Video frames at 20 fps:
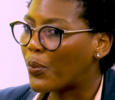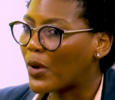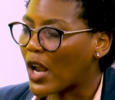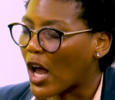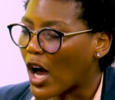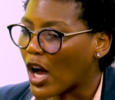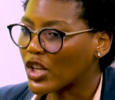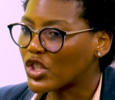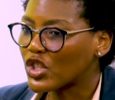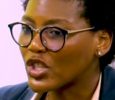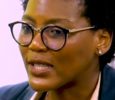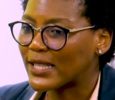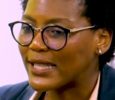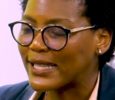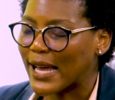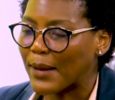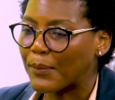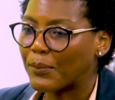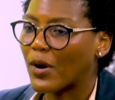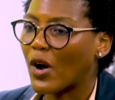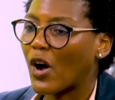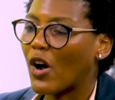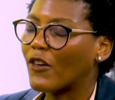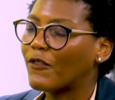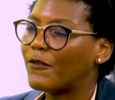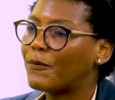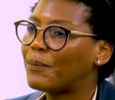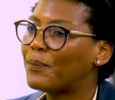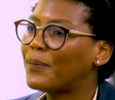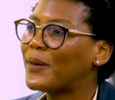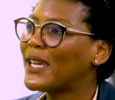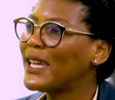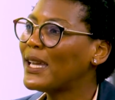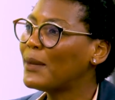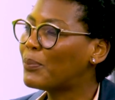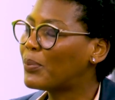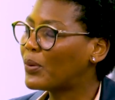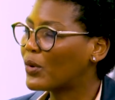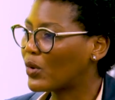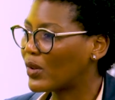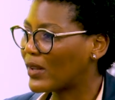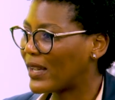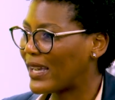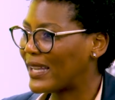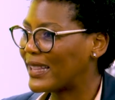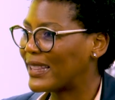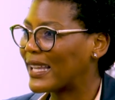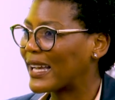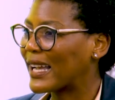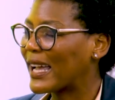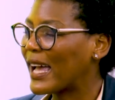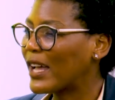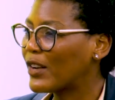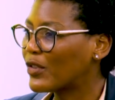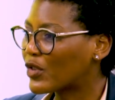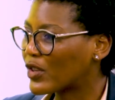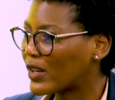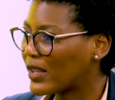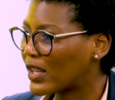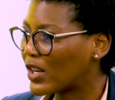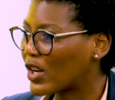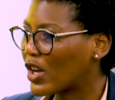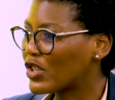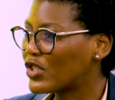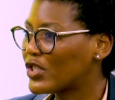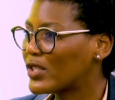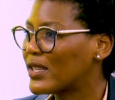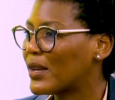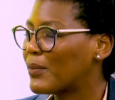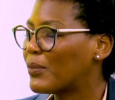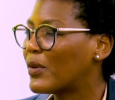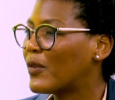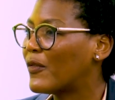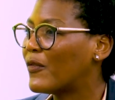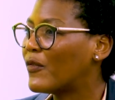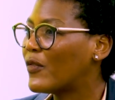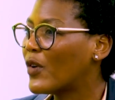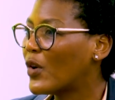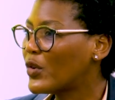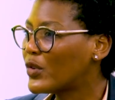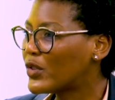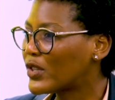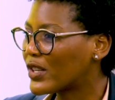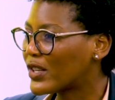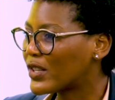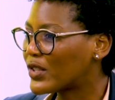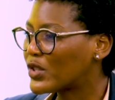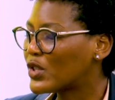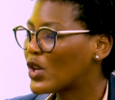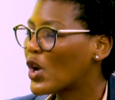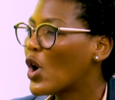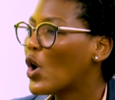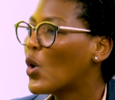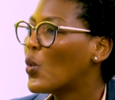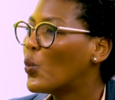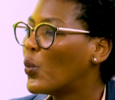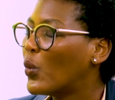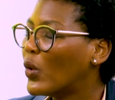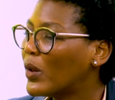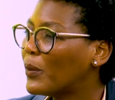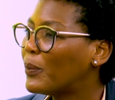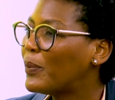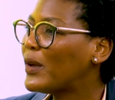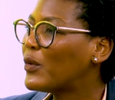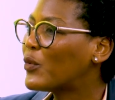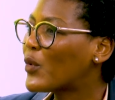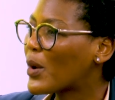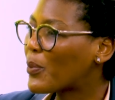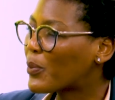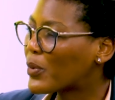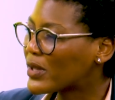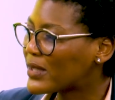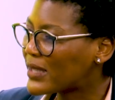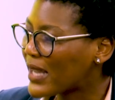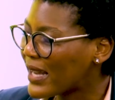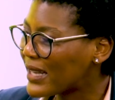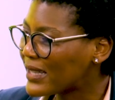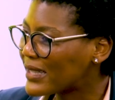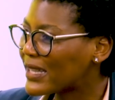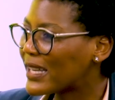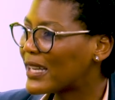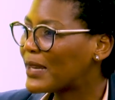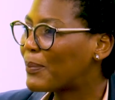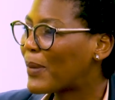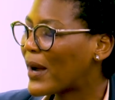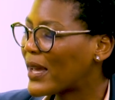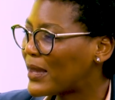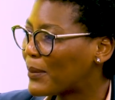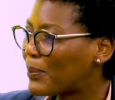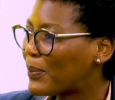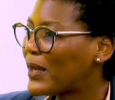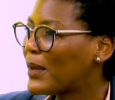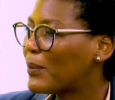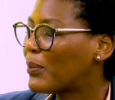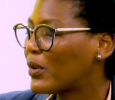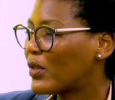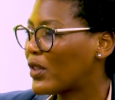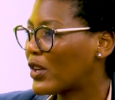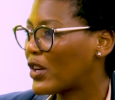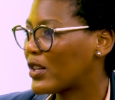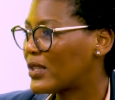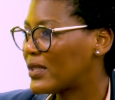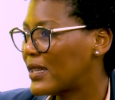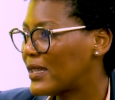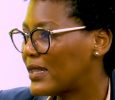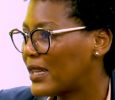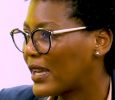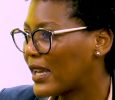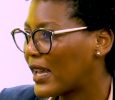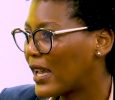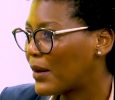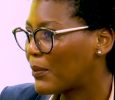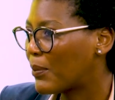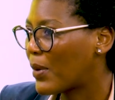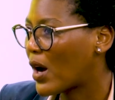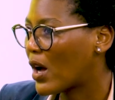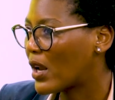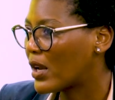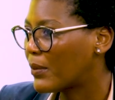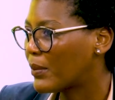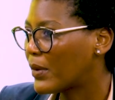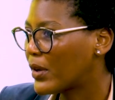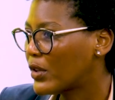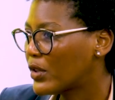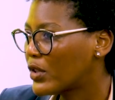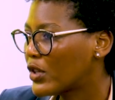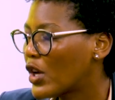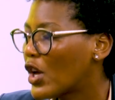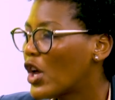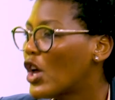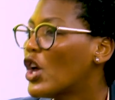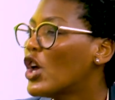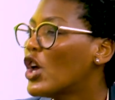largest number of people in the country, the largest number of voters, will be represented by the people that are sitting in parliament.